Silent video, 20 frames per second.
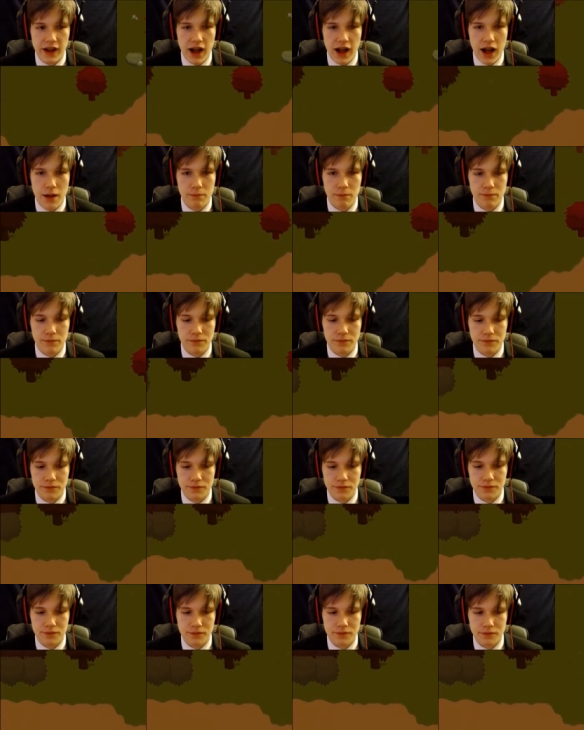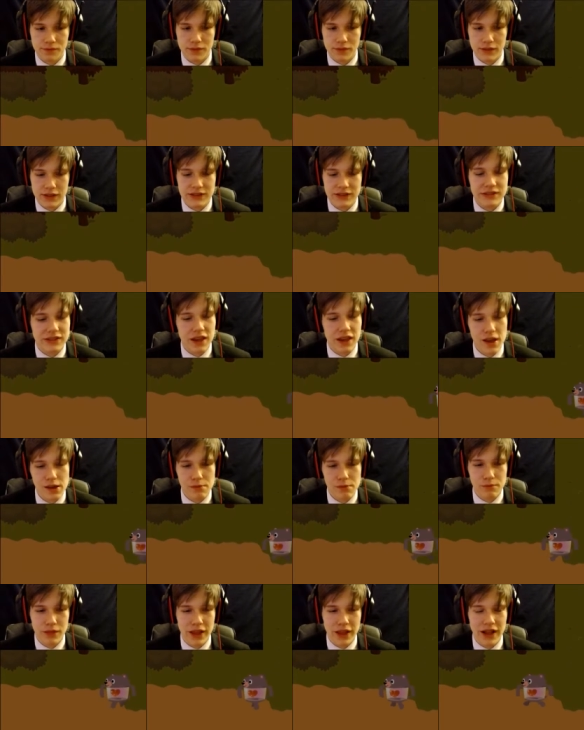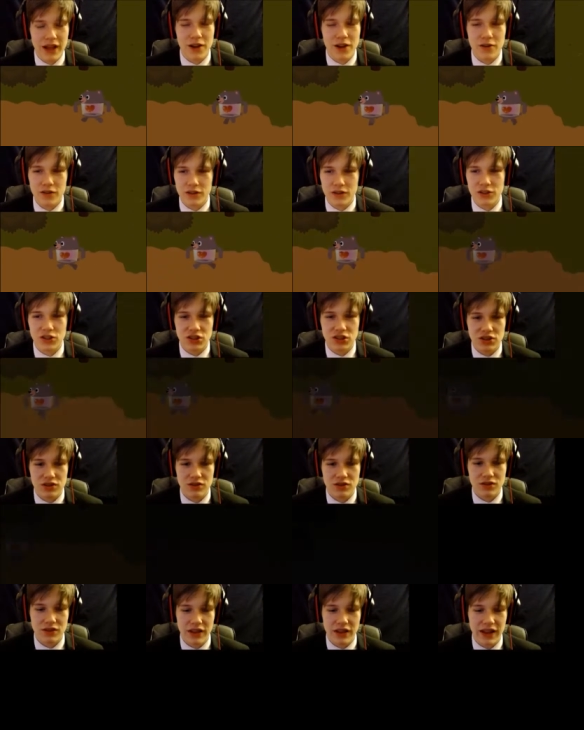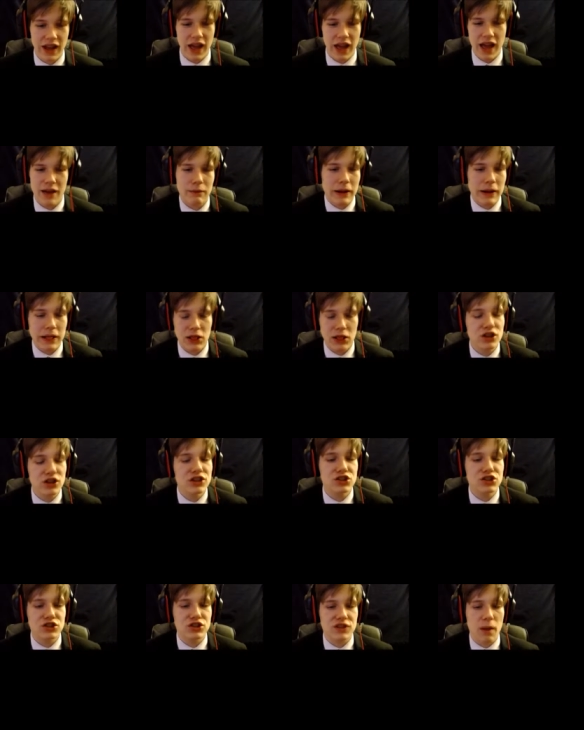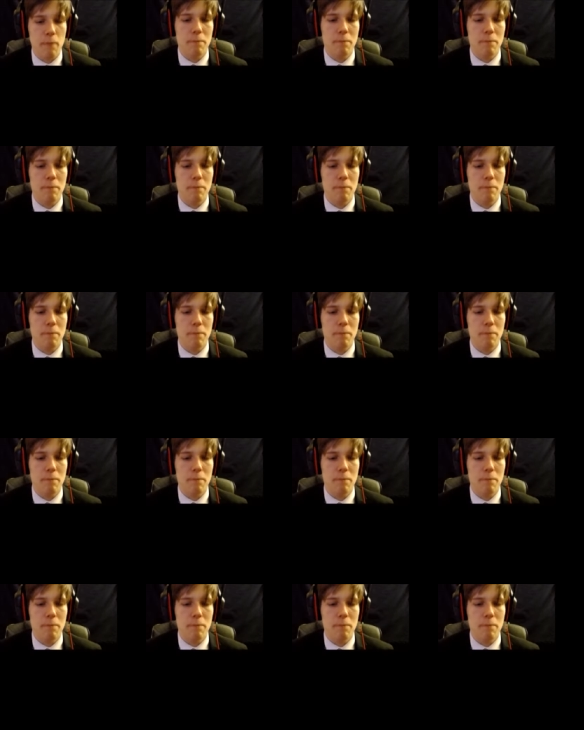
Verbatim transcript: Um, this game, like, I don't, like, am I literally just